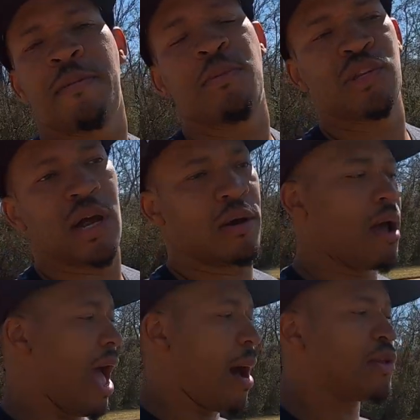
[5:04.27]
some people don't.
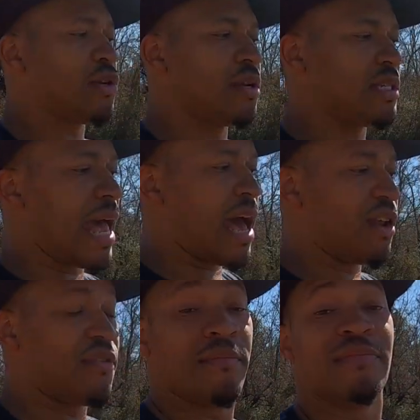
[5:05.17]
I was on the
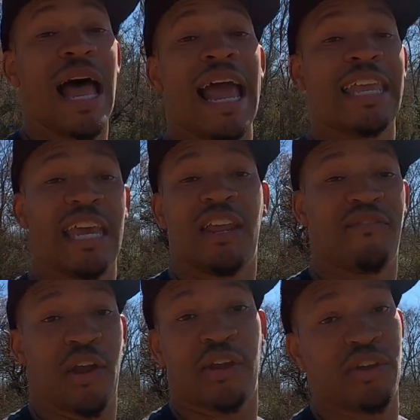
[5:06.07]
side of not
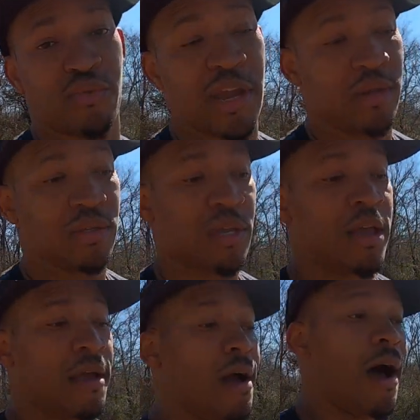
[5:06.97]
getting very good rails.
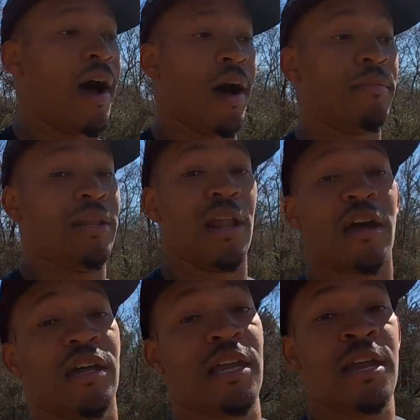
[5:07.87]
Um,
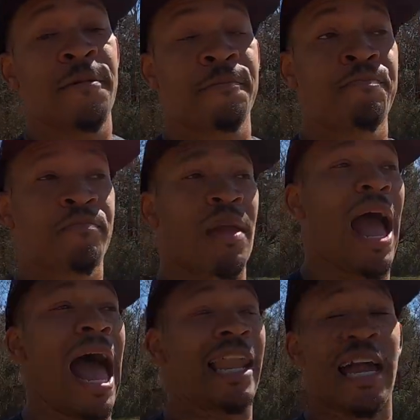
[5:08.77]
luckily,
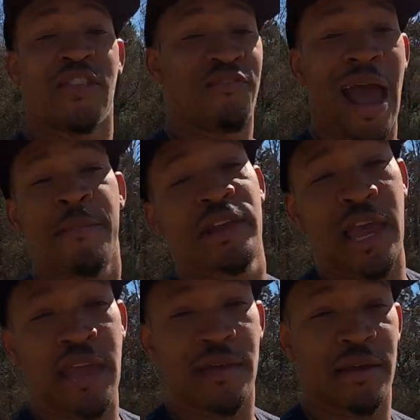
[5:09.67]
I like to
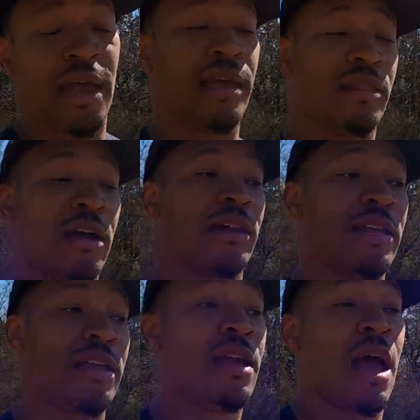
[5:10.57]
fabricate and
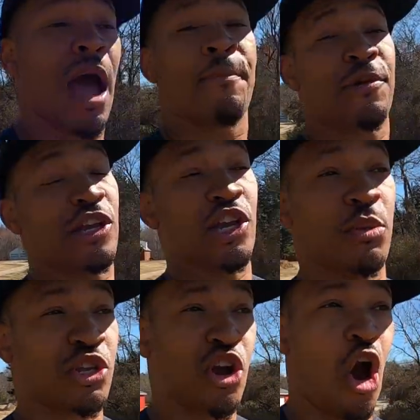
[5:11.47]
luckily, I'm pretty
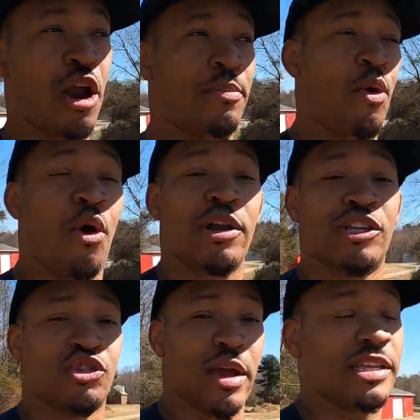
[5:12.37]
good with cardboard
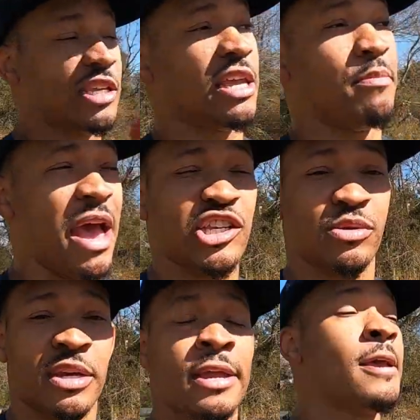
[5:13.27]
and tracing and
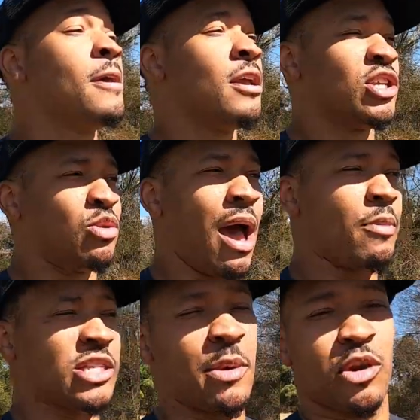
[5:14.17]
measuring. So
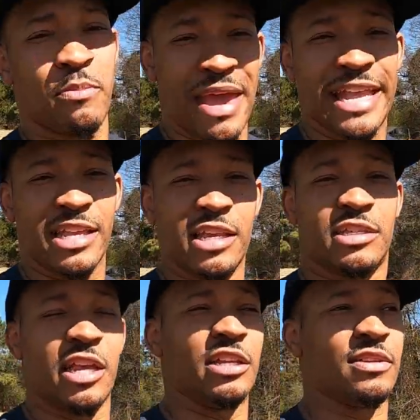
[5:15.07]
I was able to make
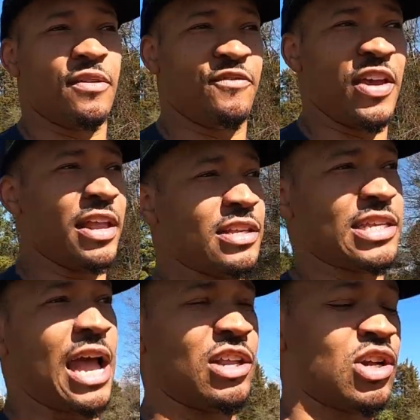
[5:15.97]
these seats fit
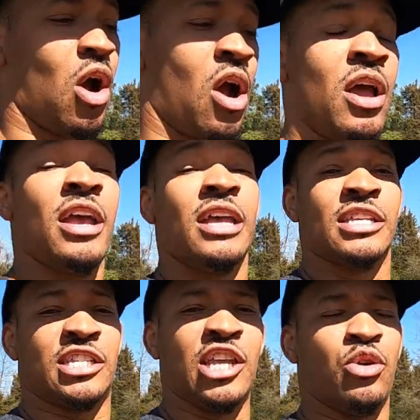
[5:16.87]
inside the car,
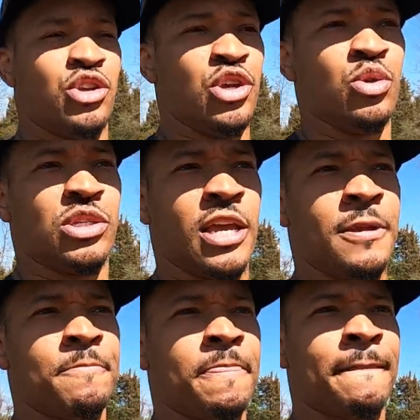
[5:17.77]
still
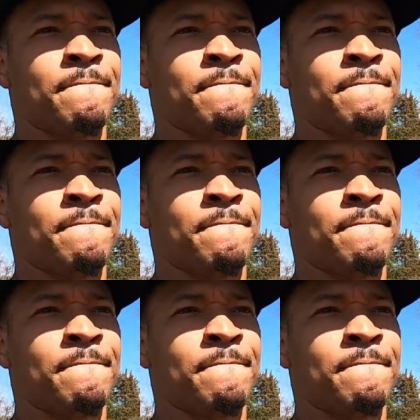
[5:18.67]
using